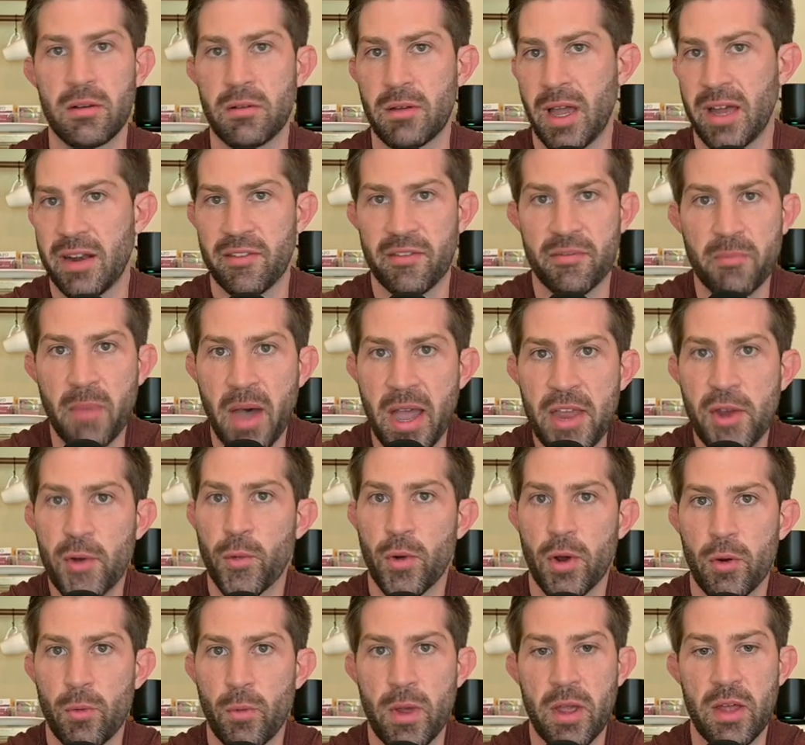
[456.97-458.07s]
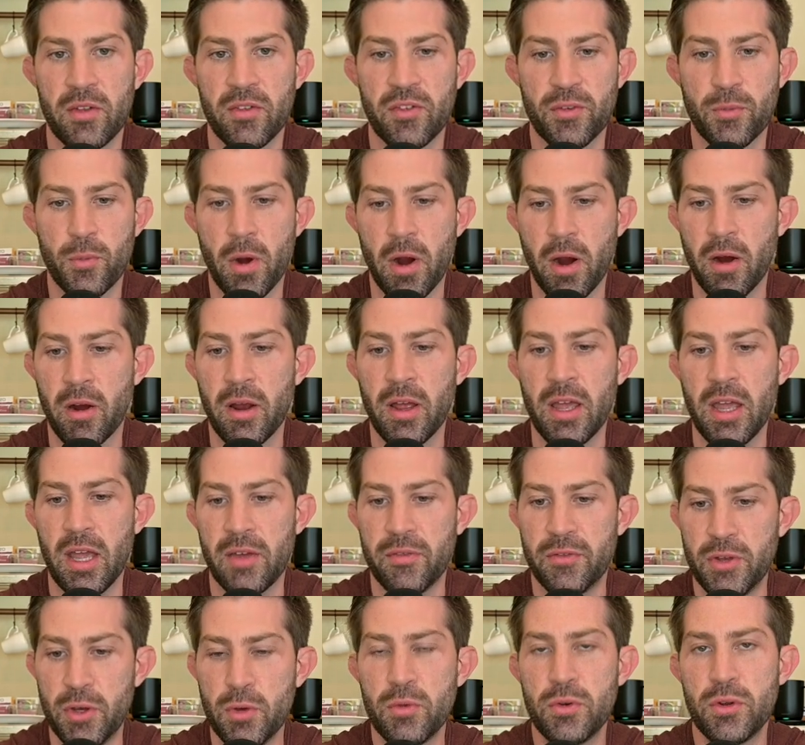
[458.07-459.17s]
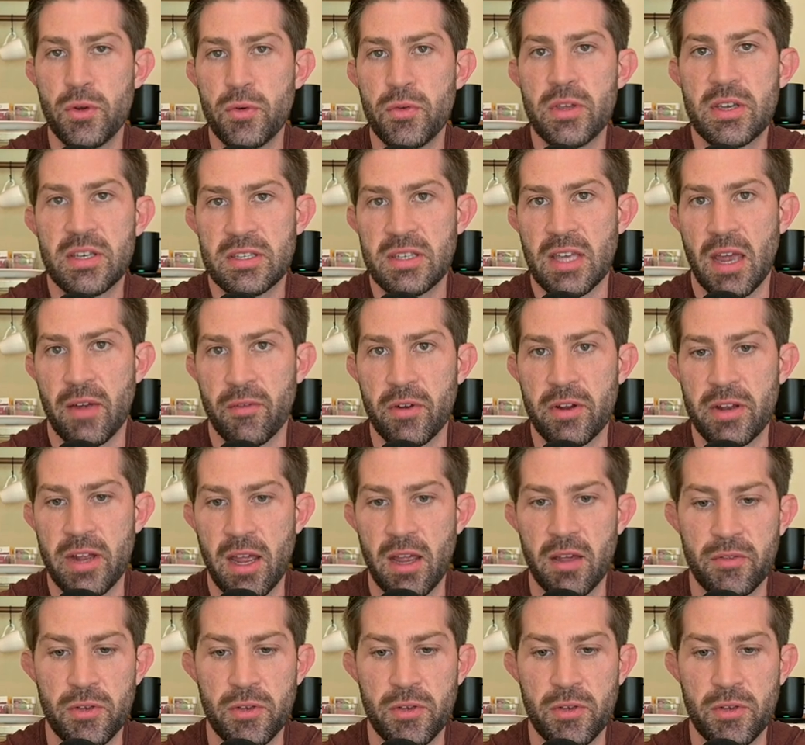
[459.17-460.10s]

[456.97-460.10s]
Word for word: kind of micro wins where if you do this every day,